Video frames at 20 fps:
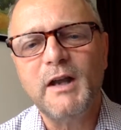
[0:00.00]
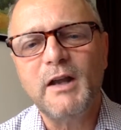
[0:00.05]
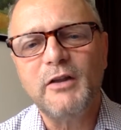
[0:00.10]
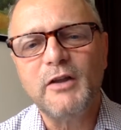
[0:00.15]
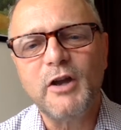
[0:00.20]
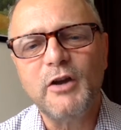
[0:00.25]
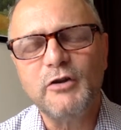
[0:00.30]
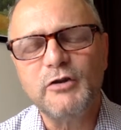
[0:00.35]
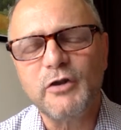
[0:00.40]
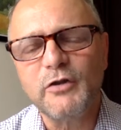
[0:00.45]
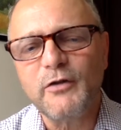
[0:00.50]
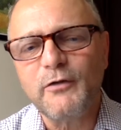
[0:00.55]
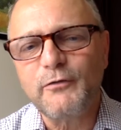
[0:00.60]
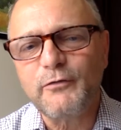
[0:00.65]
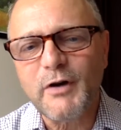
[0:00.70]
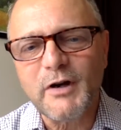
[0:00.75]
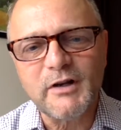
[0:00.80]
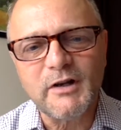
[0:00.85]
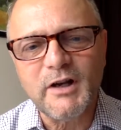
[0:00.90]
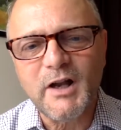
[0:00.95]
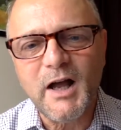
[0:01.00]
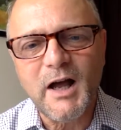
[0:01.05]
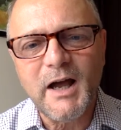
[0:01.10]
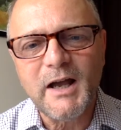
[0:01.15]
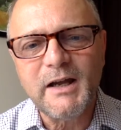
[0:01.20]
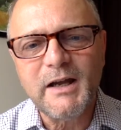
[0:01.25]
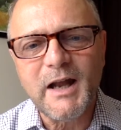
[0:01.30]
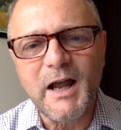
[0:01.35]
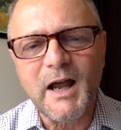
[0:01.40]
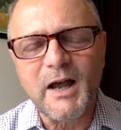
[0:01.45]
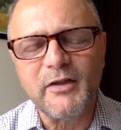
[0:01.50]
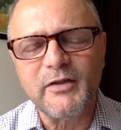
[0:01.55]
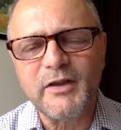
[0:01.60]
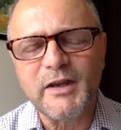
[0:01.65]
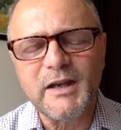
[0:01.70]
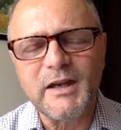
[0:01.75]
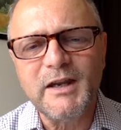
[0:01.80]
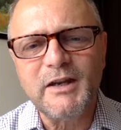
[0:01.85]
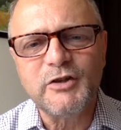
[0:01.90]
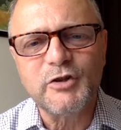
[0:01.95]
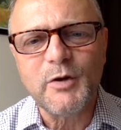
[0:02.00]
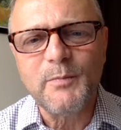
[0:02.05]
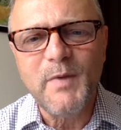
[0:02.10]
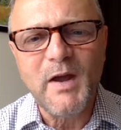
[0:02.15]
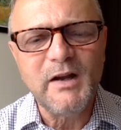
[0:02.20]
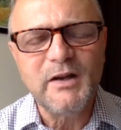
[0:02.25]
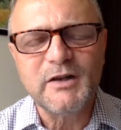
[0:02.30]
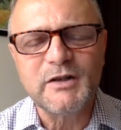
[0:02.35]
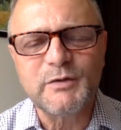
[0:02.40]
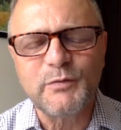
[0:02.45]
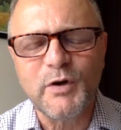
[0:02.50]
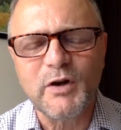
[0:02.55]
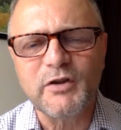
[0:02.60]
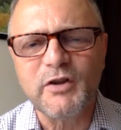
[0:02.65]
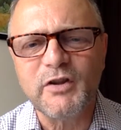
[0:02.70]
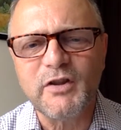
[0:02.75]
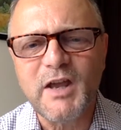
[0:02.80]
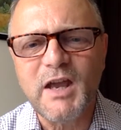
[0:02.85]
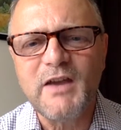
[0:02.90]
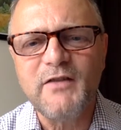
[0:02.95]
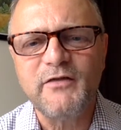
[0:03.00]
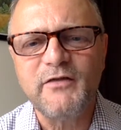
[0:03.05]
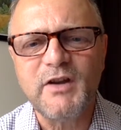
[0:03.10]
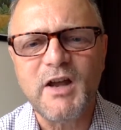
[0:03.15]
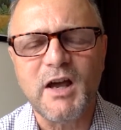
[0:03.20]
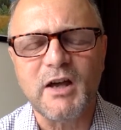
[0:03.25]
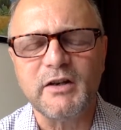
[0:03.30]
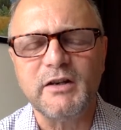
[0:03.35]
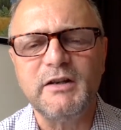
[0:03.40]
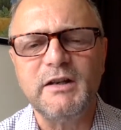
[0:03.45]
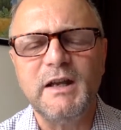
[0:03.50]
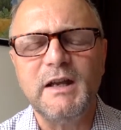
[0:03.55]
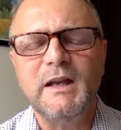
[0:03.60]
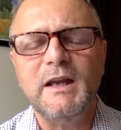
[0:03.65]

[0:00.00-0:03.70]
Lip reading: those on the front line and the tremendous work that they've done.